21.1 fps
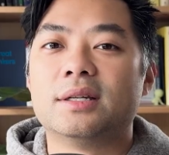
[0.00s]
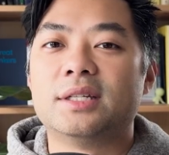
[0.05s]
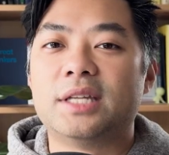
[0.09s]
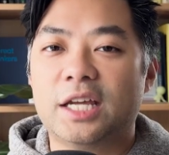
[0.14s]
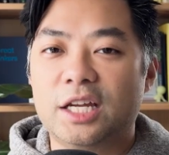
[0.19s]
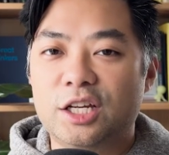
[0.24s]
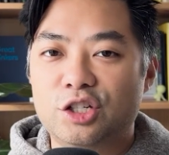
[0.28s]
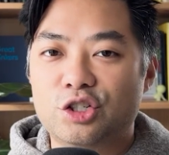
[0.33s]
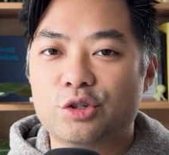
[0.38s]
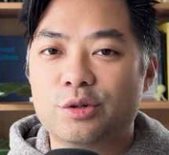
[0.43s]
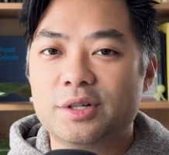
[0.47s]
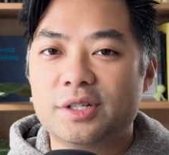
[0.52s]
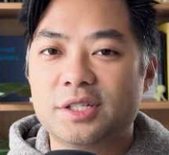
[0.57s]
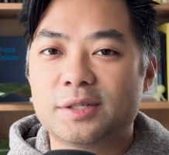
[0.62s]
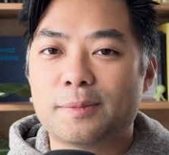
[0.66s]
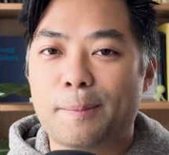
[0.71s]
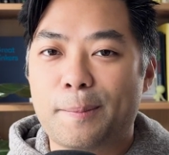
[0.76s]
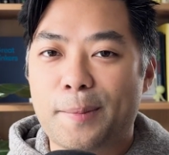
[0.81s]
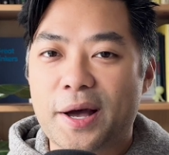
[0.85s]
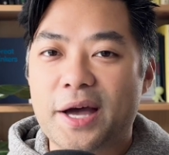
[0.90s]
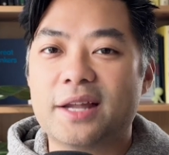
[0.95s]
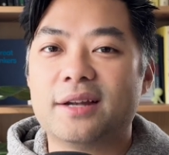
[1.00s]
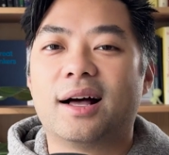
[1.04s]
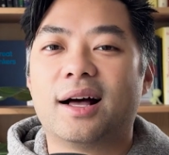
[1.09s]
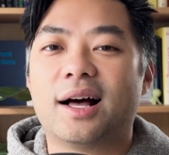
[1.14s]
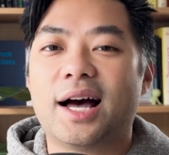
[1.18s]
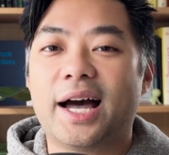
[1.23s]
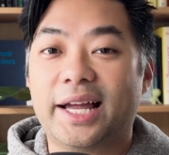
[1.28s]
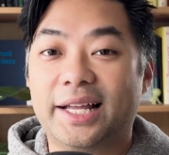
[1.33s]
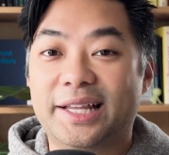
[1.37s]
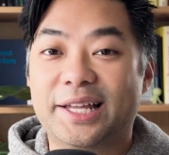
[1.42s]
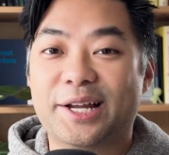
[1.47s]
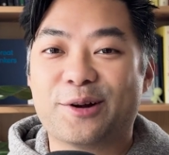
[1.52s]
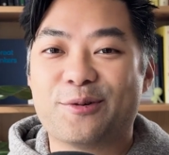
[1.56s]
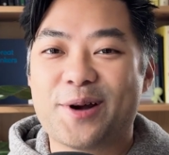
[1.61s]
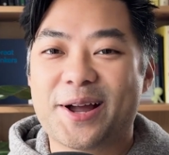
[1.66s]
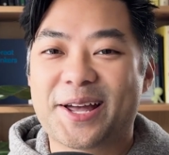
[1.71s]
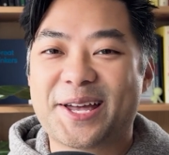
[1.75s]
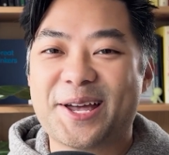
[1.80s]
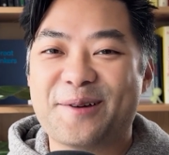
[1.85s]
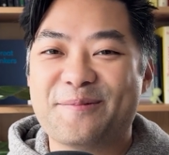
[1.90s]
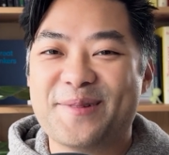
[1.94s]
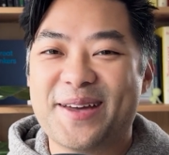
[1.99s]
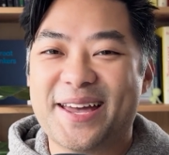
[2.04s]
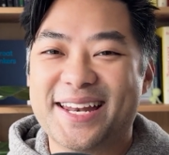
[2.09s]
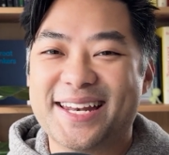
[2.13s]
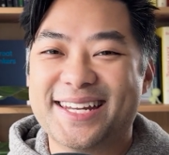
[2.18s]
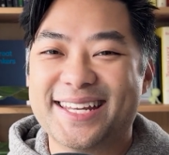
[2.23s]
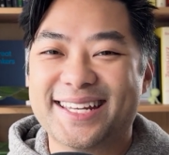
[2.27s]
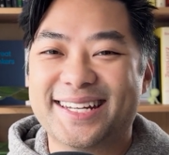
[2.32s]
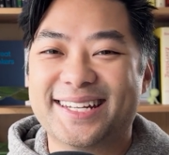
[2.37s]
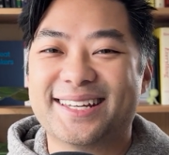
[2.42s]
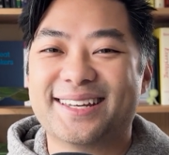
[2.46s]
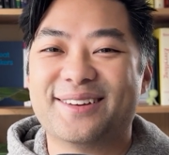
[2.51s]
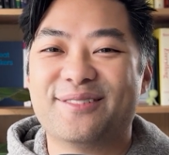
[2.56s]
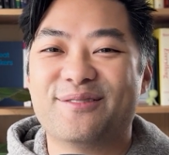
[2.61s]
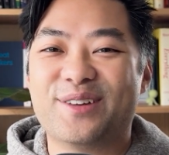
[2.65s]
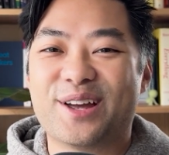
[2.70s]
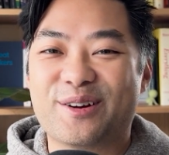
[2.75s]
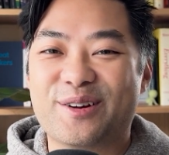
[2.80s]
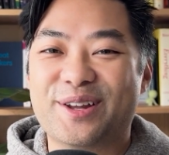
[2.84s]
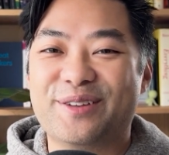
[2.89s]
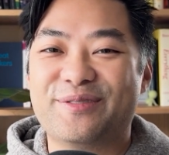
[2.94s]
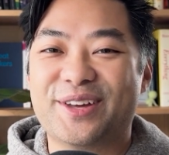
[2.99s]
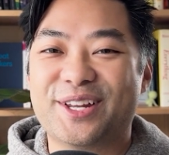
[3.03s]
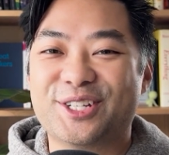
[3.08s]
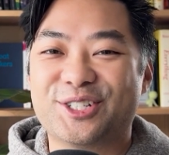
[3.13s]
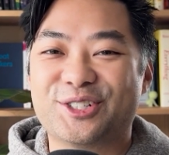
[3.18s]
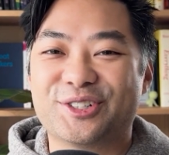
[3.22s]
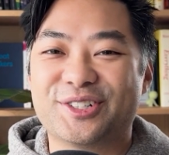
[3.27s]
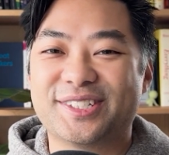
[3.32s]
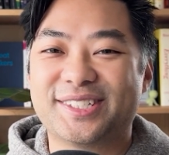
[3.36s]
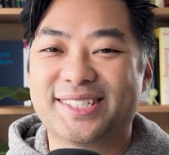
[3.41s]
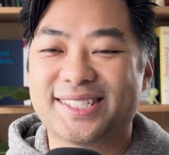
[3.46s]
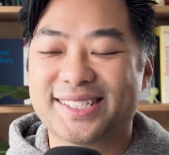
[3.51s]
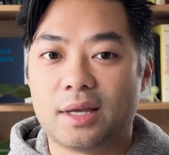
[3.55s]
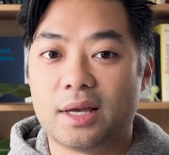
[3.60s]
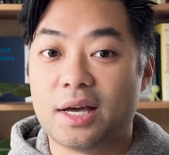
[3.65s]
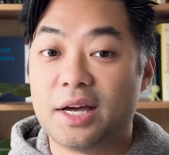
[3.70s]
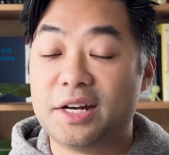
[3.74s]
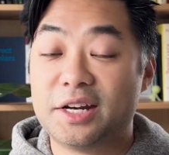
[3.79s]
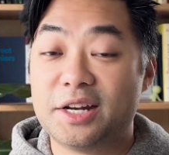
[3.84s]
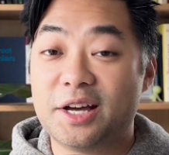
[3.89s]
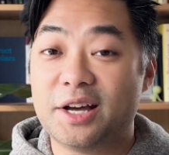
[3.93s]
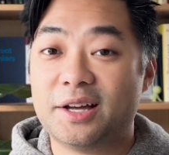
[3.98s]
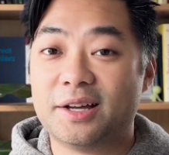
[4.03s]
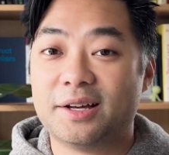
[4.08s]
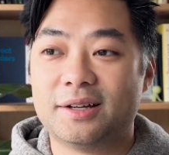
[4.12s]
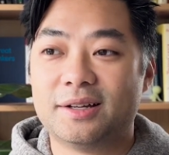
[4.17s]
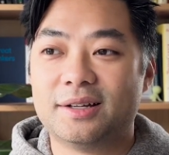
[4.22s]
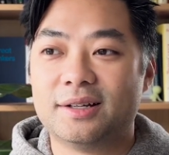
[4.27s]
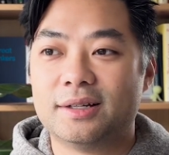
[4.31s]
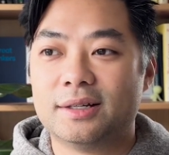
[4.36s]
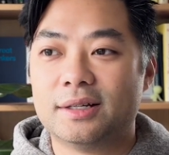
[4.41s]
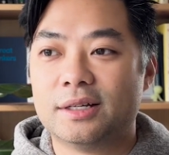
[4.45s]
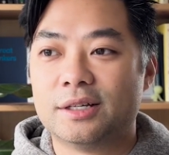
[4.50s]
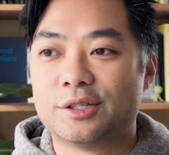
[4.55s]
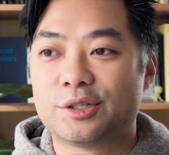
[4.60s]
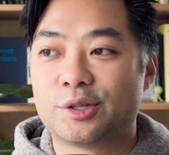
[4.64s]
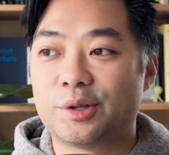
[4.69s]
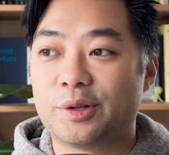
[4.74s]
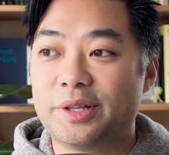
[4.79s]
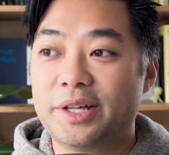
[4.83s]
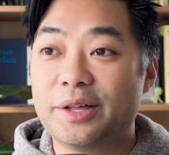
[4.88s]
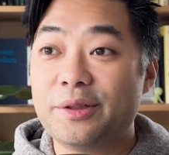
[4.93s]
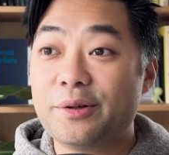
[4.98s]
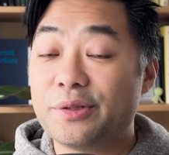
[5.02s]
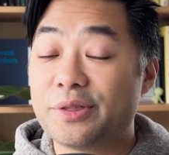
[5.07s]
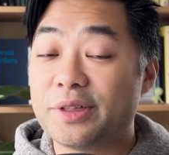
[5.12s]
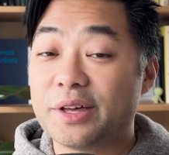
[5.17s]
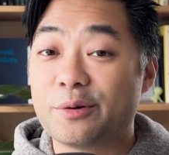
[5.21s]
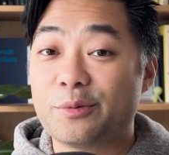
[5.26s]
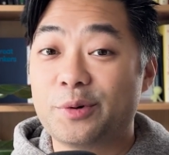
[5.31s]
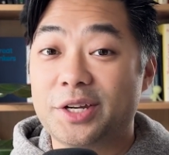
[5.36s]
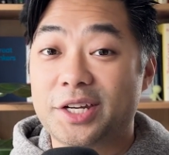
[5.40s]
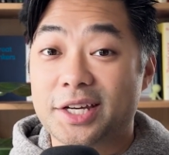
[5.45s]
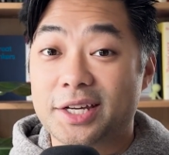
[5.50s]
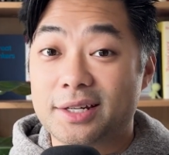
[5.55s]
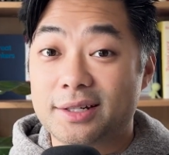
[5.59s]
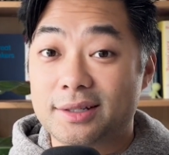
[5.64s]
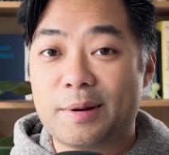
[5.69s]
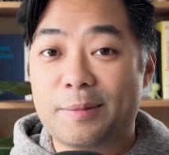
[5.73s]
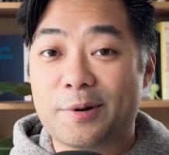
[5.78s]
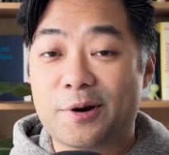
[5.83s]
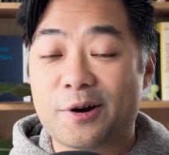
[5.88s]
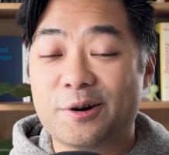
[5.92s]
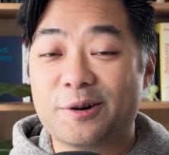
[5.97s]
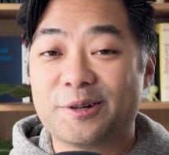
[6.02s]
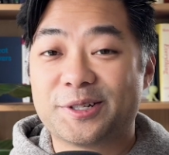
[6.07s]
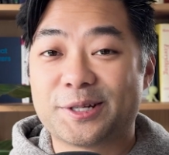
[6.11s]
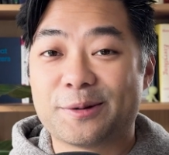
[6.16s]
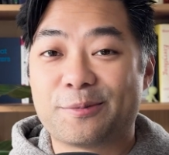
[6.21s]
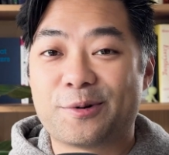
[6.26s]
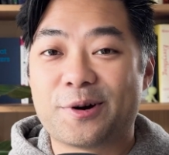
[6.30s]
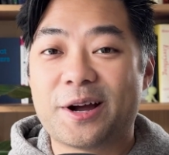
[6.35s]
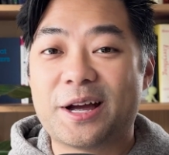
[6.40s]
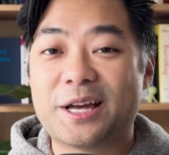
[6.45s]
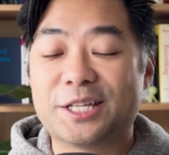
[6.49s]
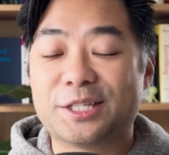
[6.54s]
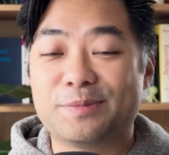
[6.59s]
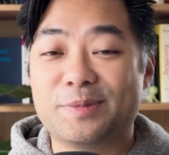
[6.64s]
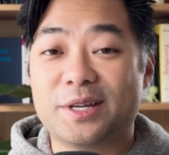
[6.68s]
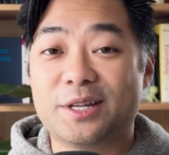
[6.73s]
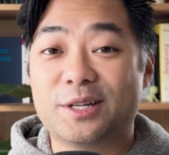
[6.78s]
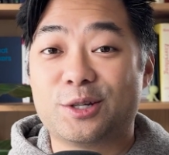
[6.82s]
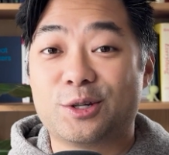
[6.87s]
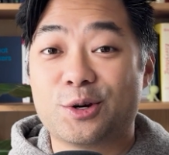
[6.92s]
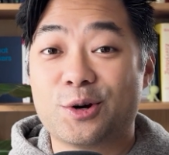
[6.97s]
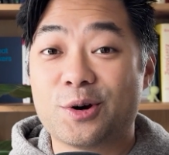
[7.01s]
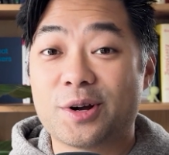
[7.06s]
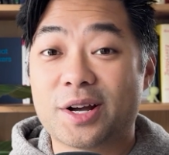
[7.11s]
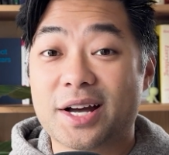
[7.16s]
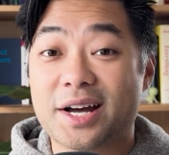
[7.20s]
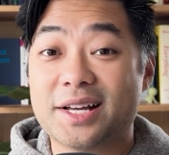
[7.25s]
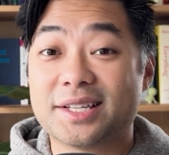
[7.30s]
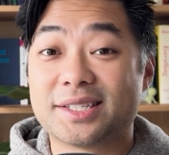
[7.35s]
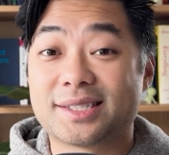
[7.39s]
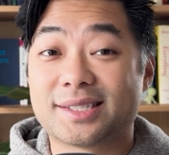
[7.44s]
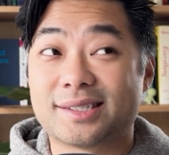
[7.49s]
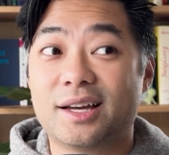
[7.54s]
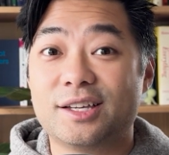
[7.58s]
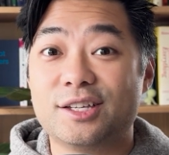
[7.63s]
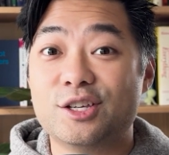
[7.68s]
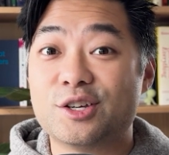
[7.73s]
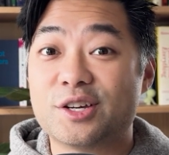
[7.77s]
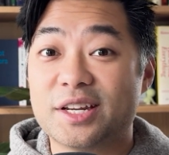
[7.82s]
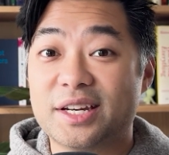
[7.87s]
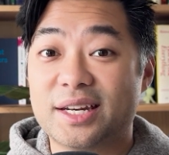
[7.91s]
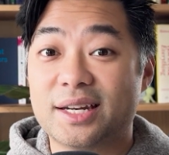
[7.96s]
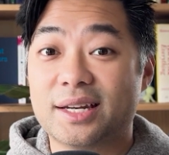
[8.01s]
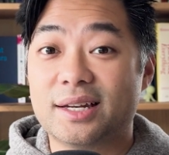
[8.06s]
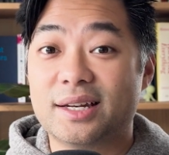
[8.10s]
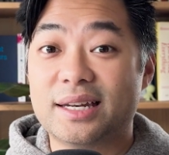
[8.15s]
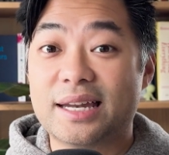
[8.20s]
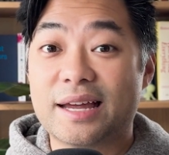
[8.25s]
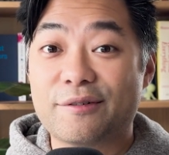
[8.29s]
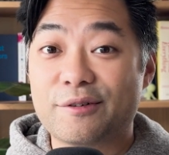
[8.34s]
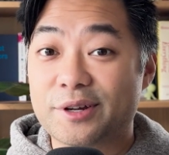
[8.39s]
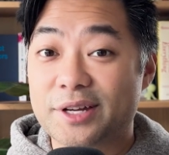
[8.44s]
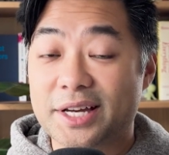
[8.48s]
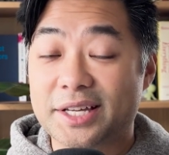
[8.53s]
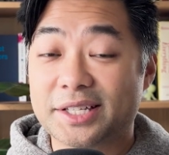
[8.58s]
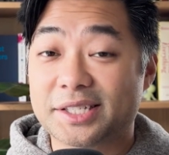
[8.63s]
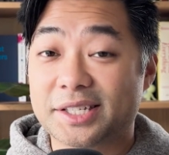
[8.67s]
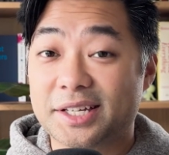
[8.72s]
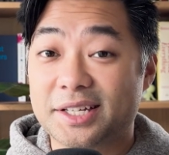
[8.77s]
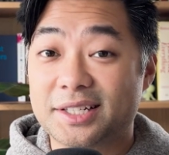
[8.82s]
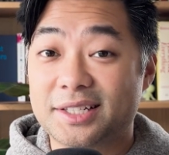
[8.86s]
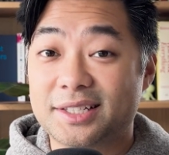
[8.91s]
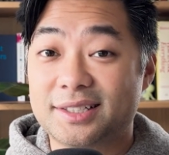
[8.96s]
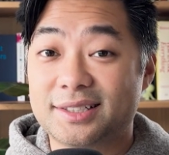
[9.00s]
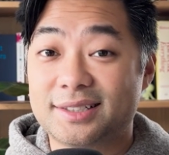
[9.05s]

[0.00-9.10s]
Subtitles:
Dangerous, but highly recommended. Very adventurous. And so the other thing we did, my partner surprised me and took us, you can never guess it,